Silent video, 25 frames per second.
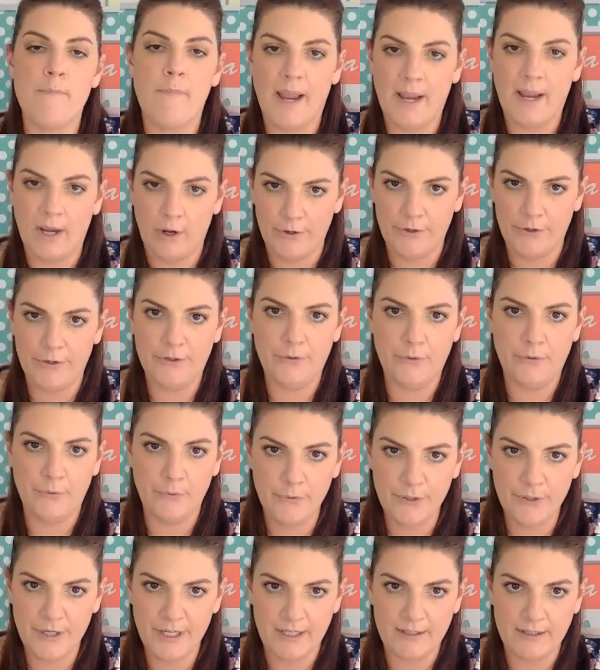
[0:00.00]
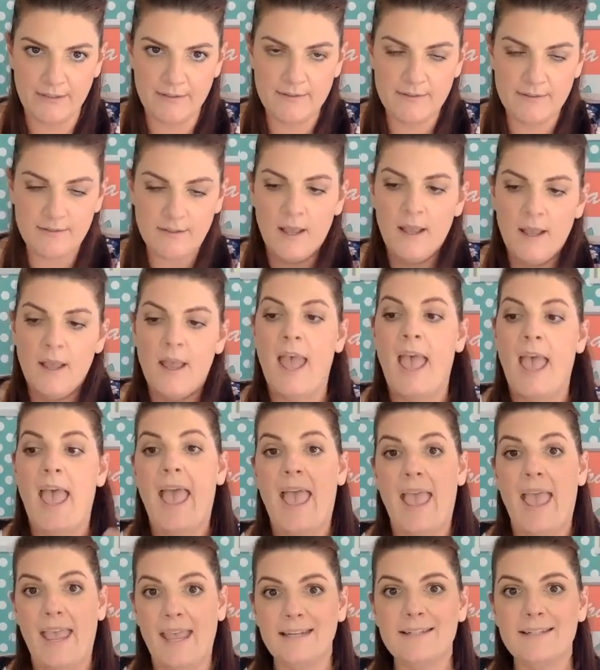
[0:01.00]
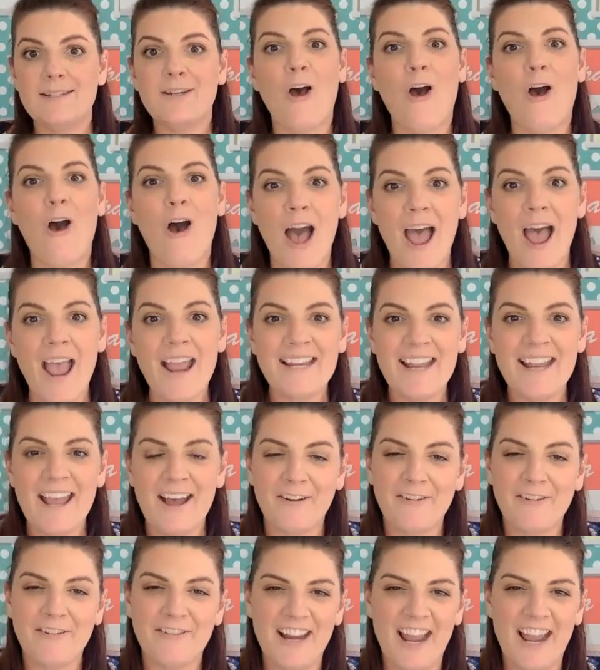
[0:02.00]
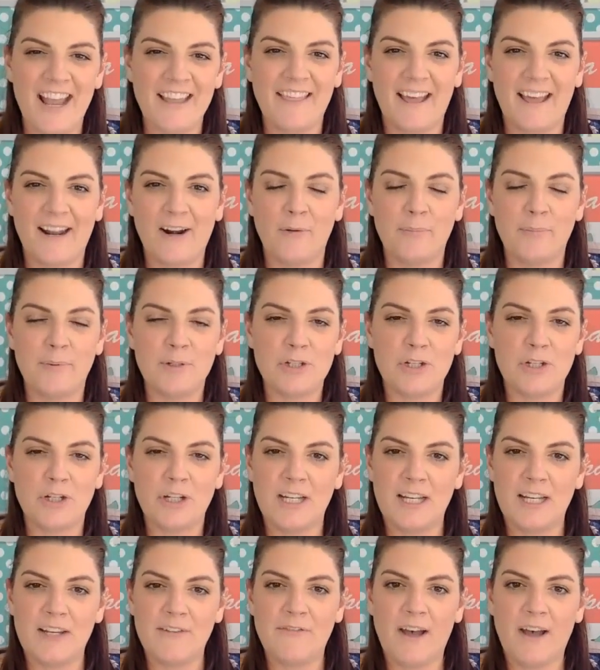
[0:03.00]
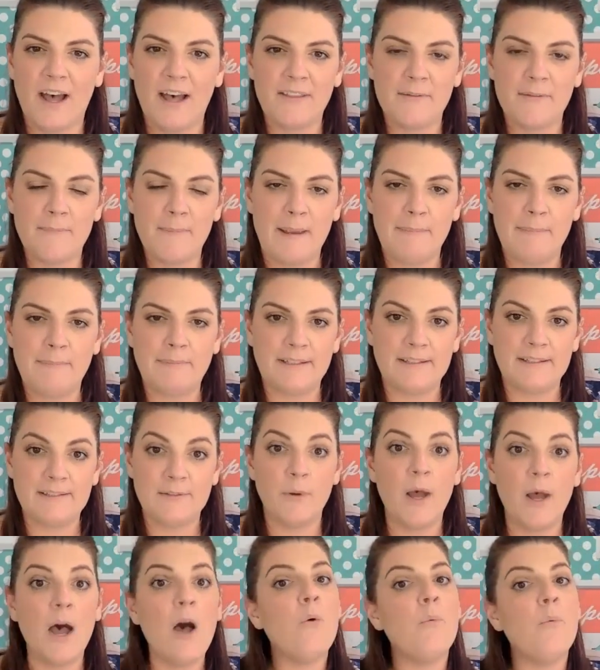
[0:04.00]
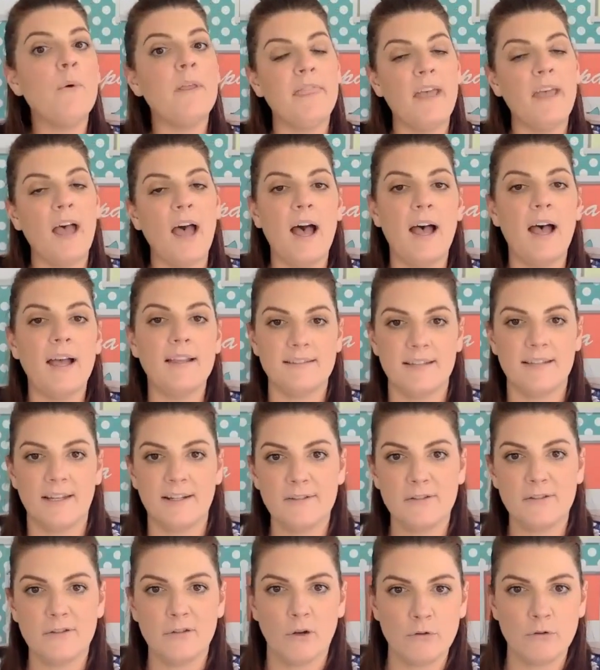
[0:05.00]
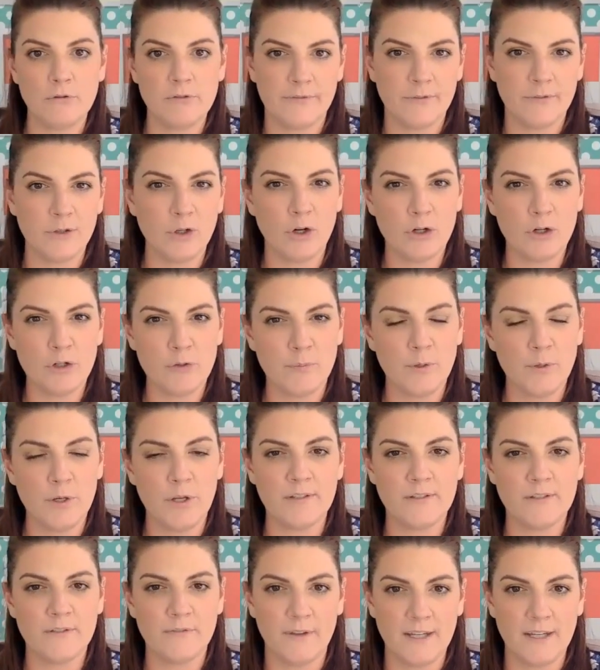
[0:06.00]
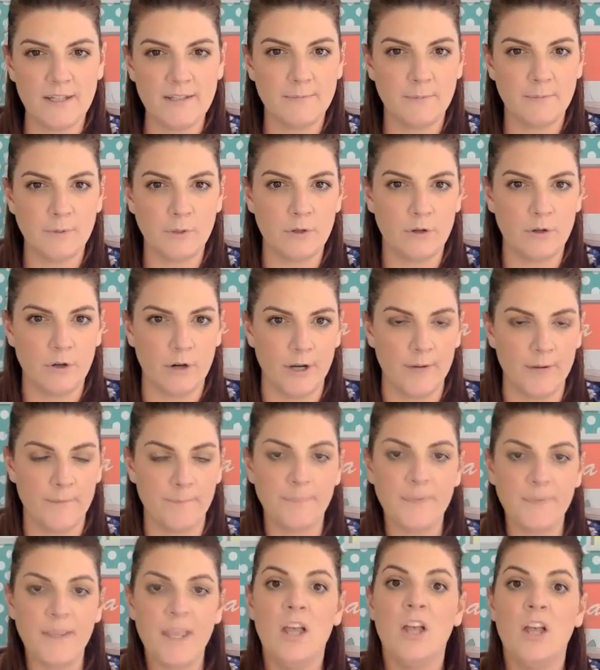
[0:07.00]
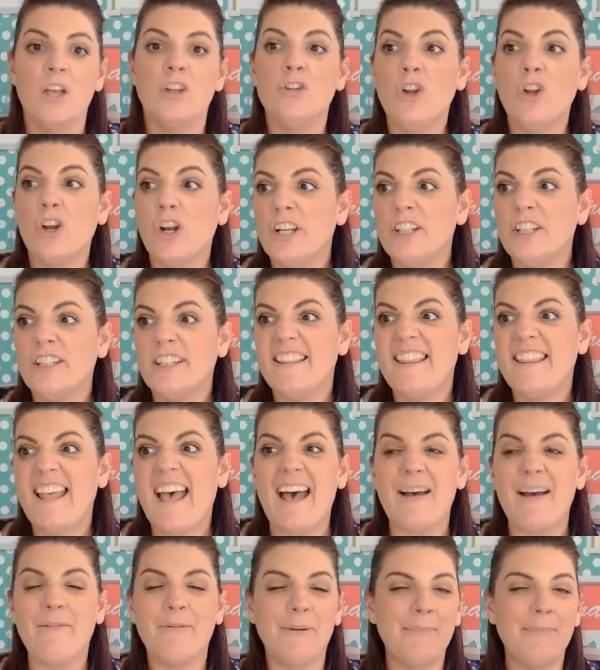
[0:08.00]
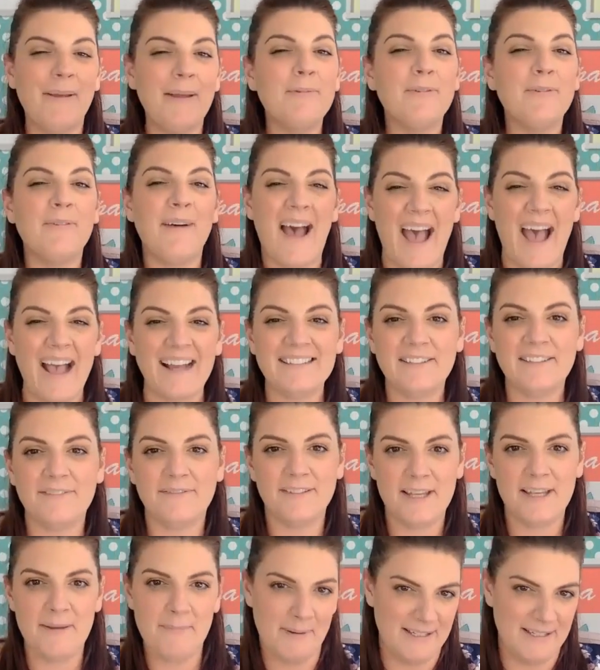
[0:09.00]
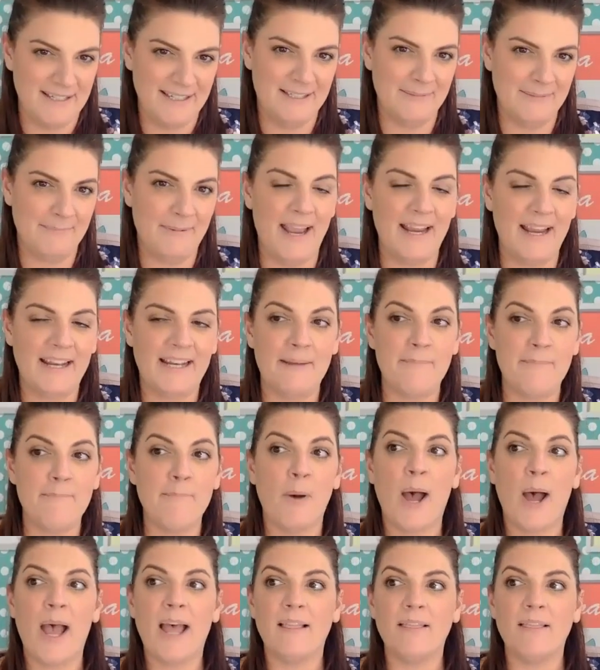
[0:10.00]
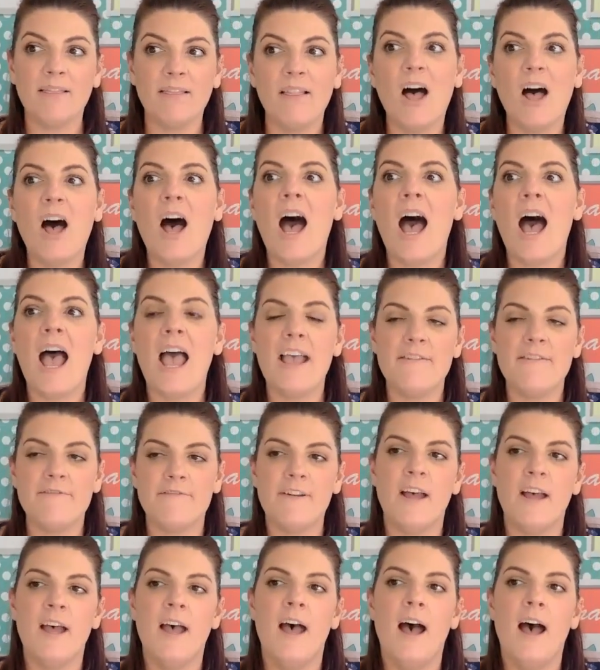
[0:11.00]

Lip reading: my own audience. And I now create that opportunity for other people as well with the Heart-Centered Soul-Driven Entrepreneurs Facebook group. Not only that, when people actively participate in my live